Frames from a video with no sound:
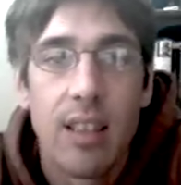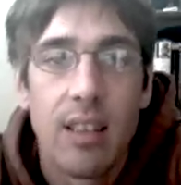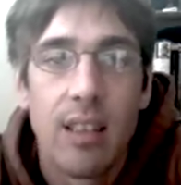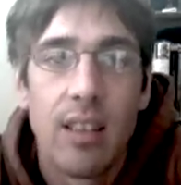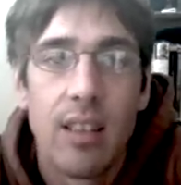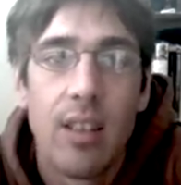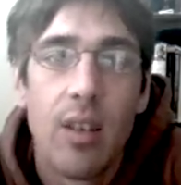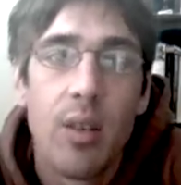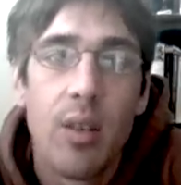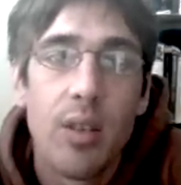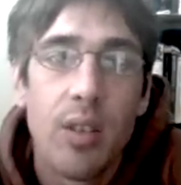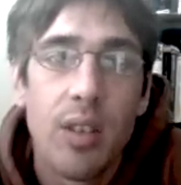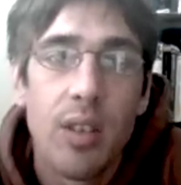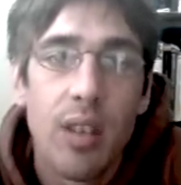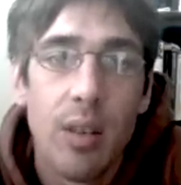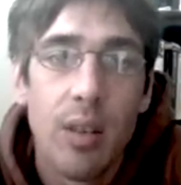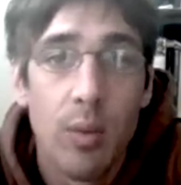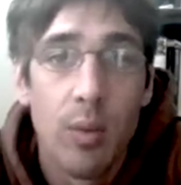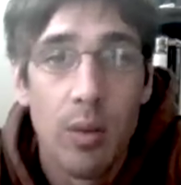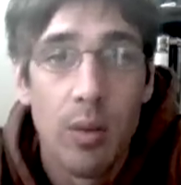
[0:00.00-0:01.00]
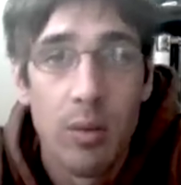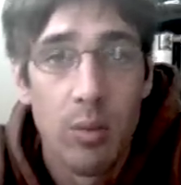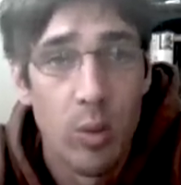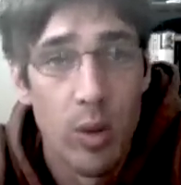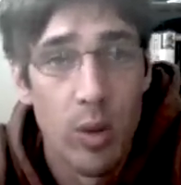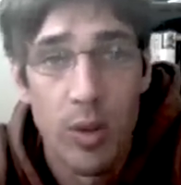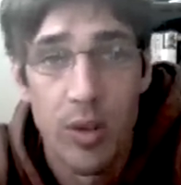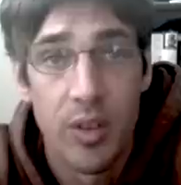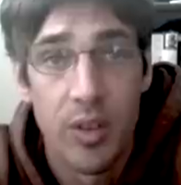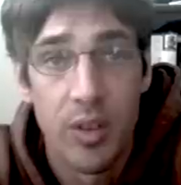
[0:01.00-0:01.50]
the notion that
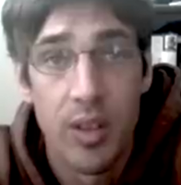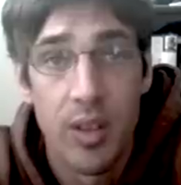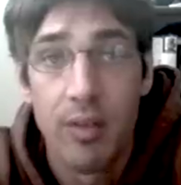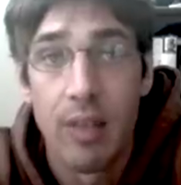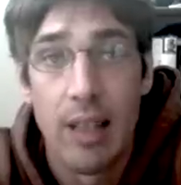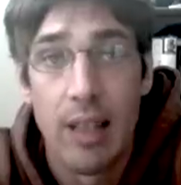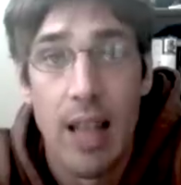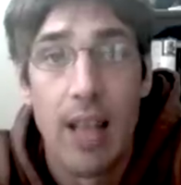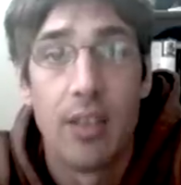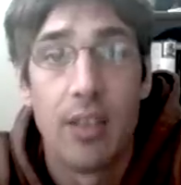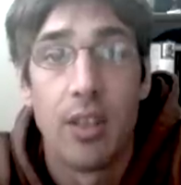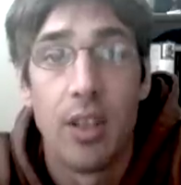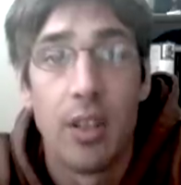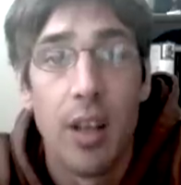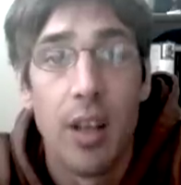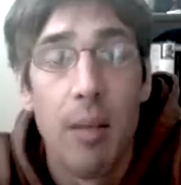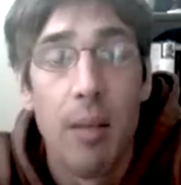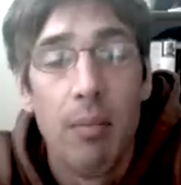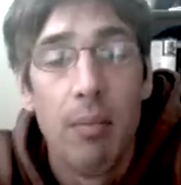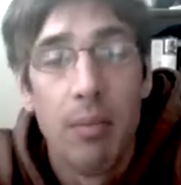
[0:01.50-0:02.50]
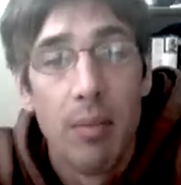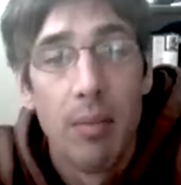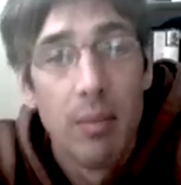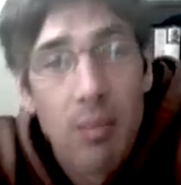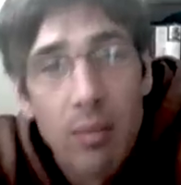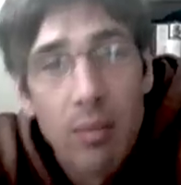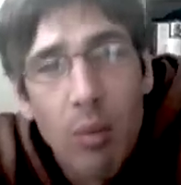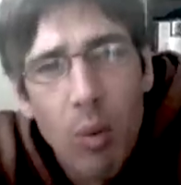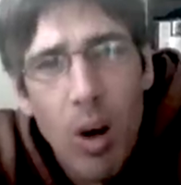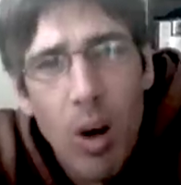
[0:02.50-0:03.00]
we're civilizing them
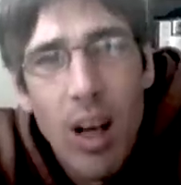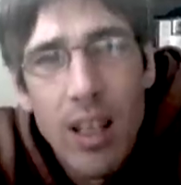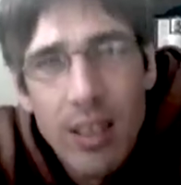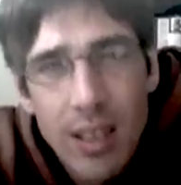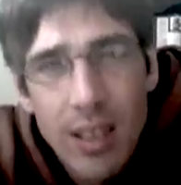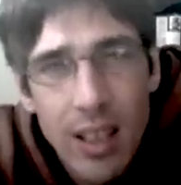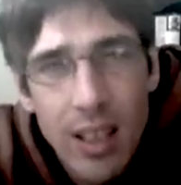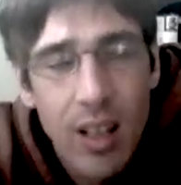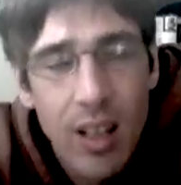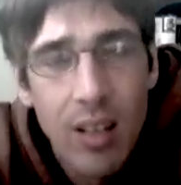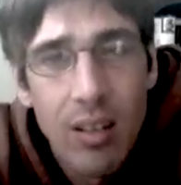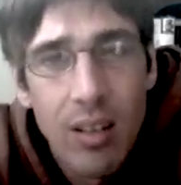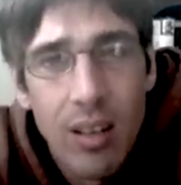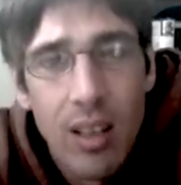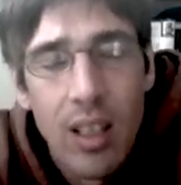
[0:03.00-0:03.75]
was, you know,